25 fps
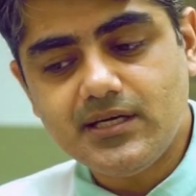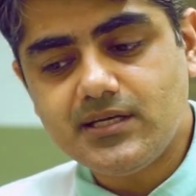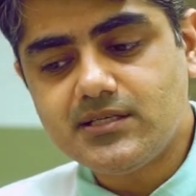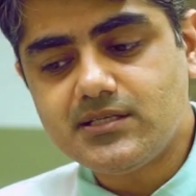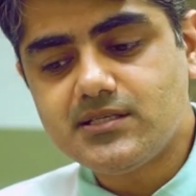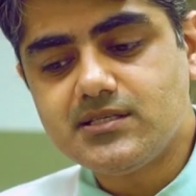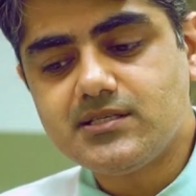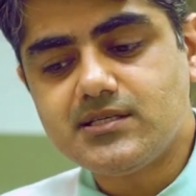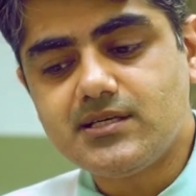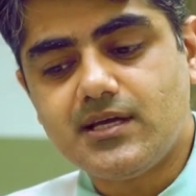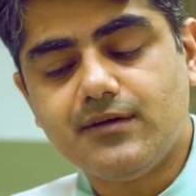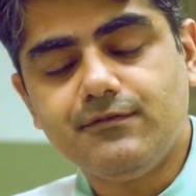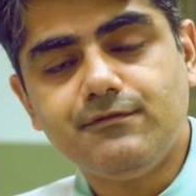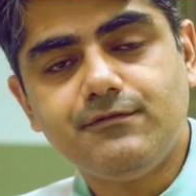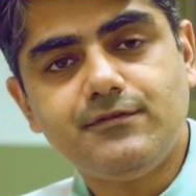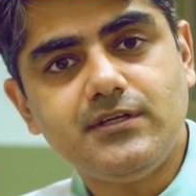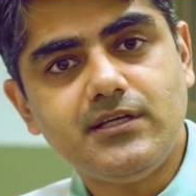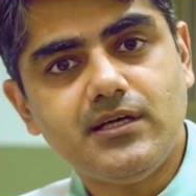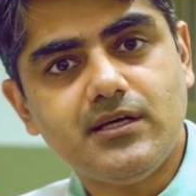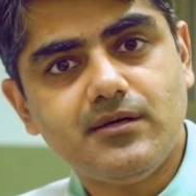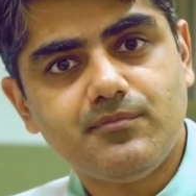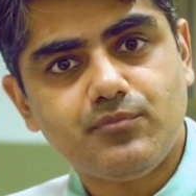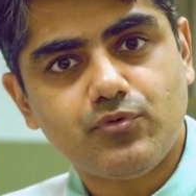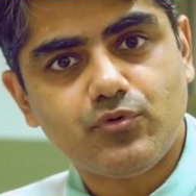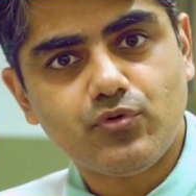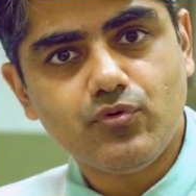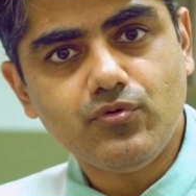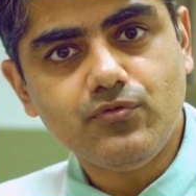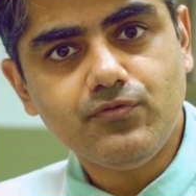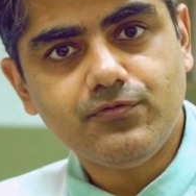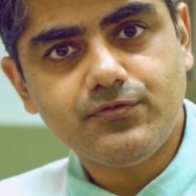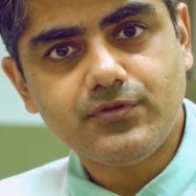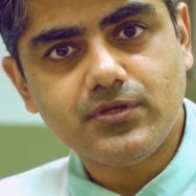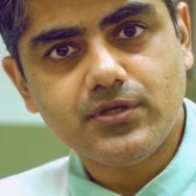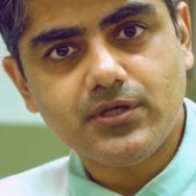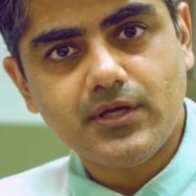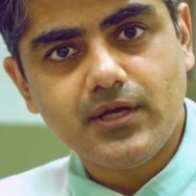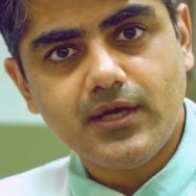It is FDA
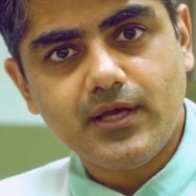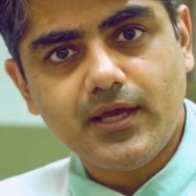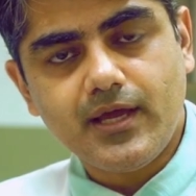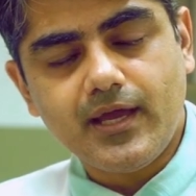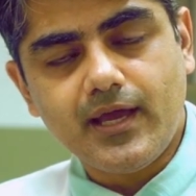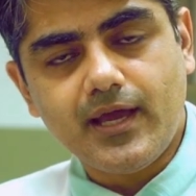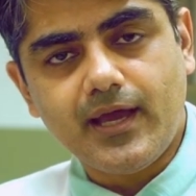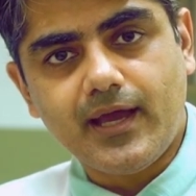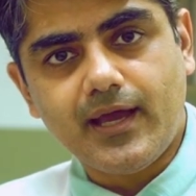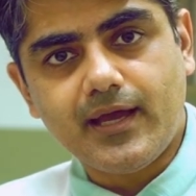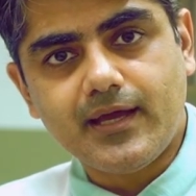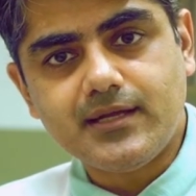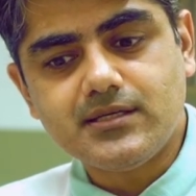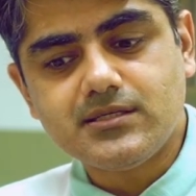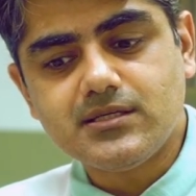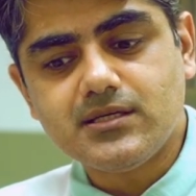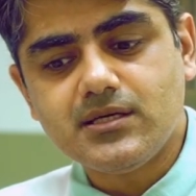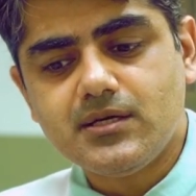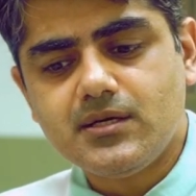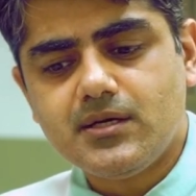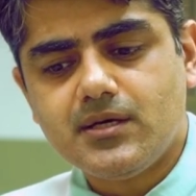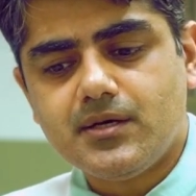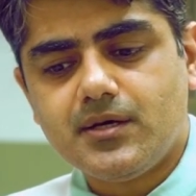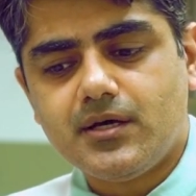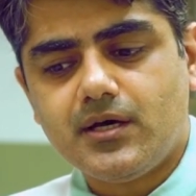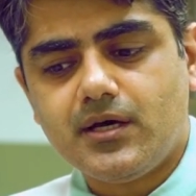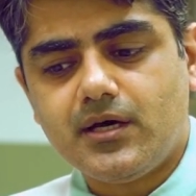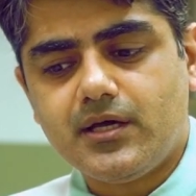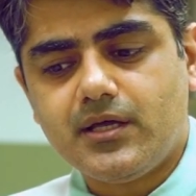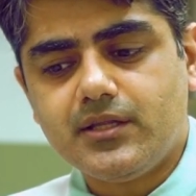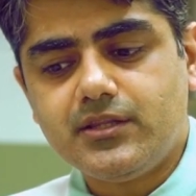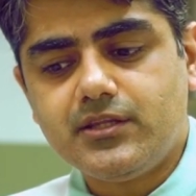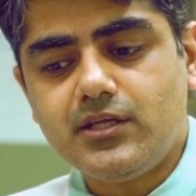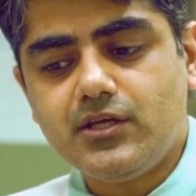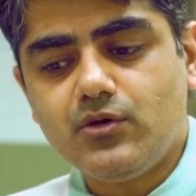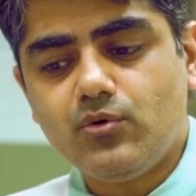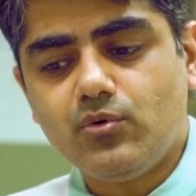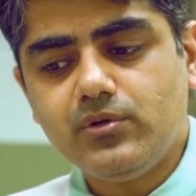approved, and
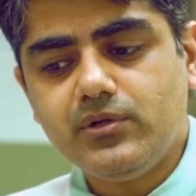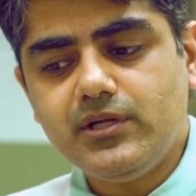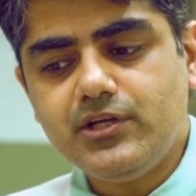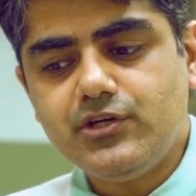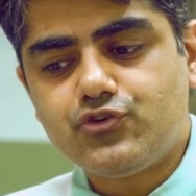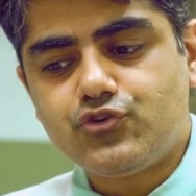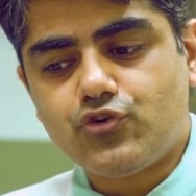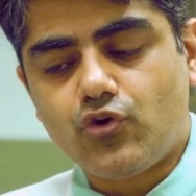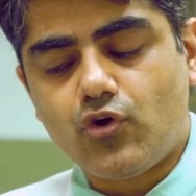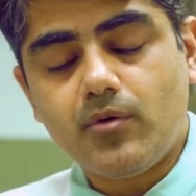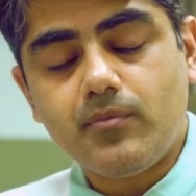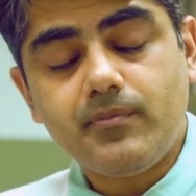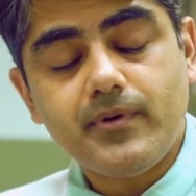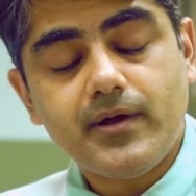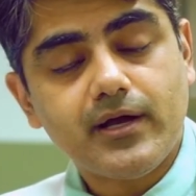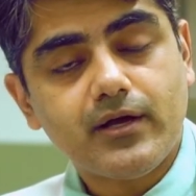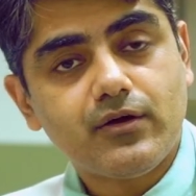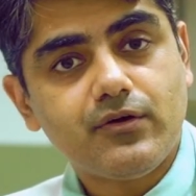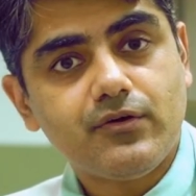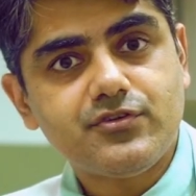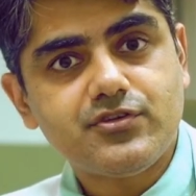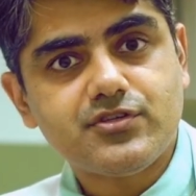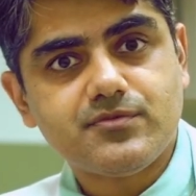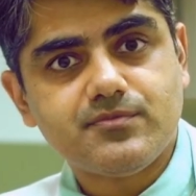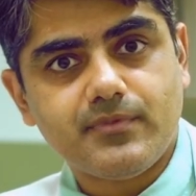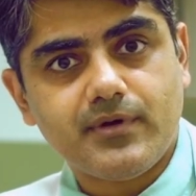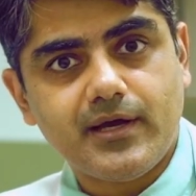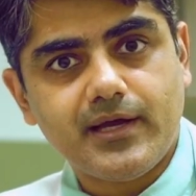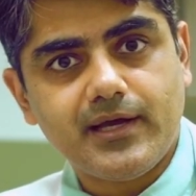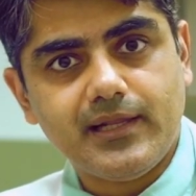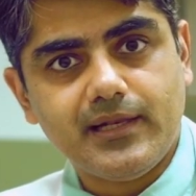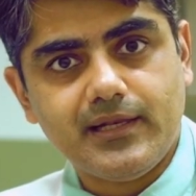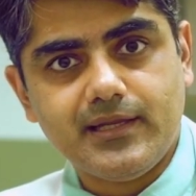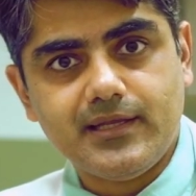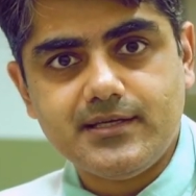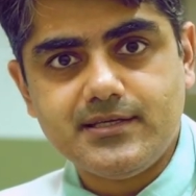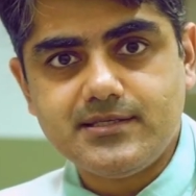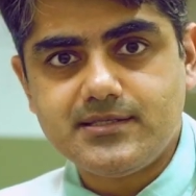the only drawback of
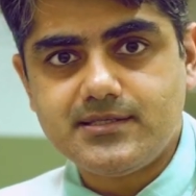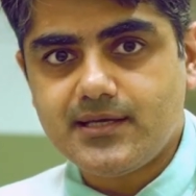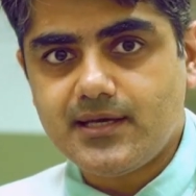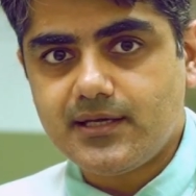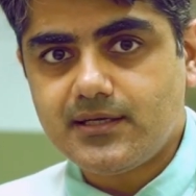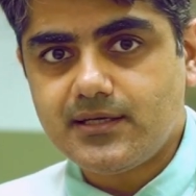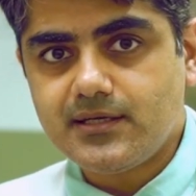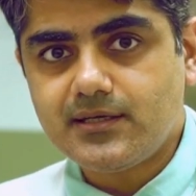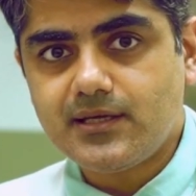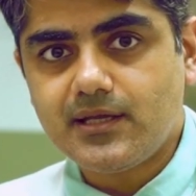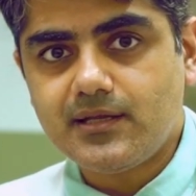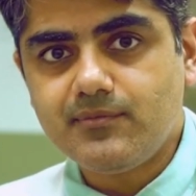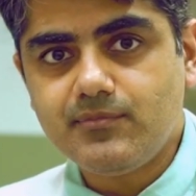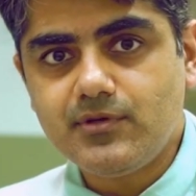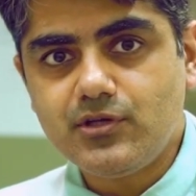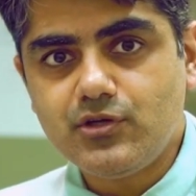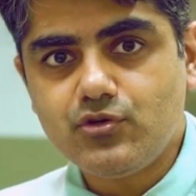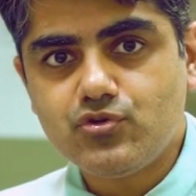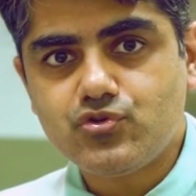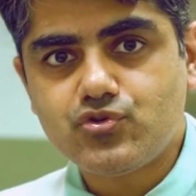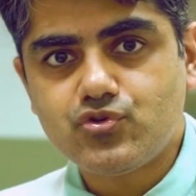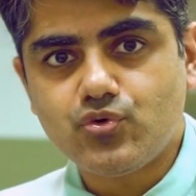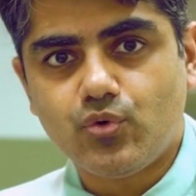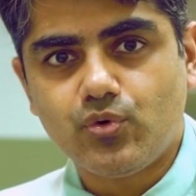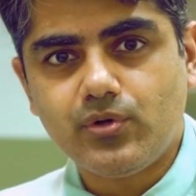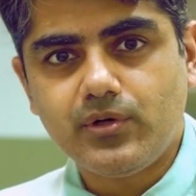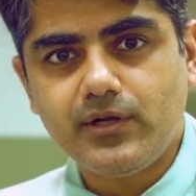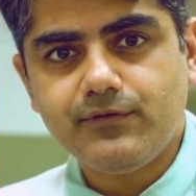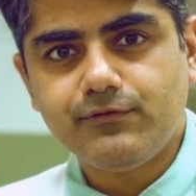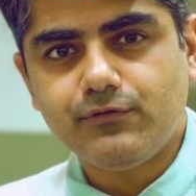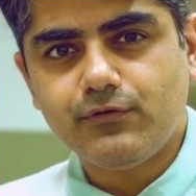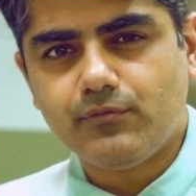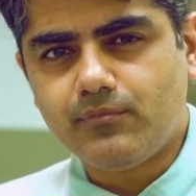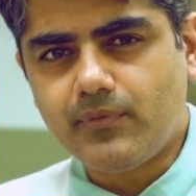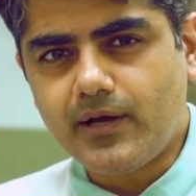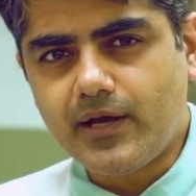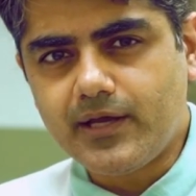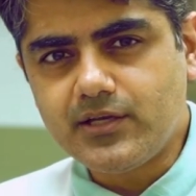SMILE is that it can be used only
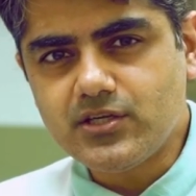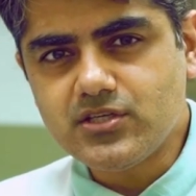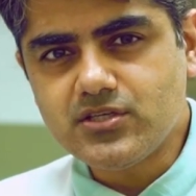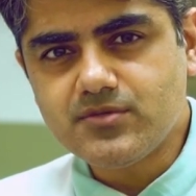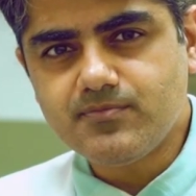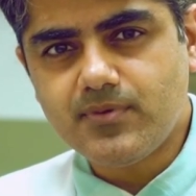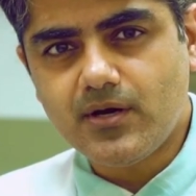for minus